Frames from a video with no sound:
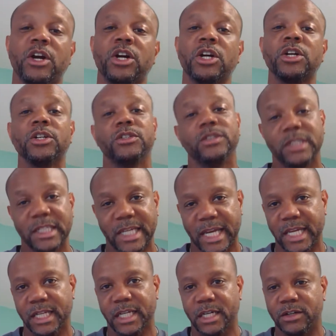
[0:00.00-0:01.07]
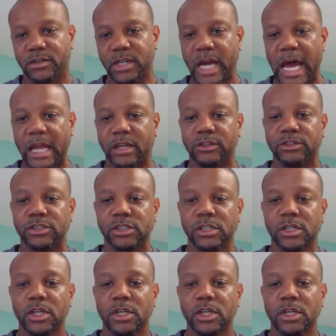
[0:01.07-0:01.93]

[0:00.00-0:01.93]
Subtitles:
earned $800,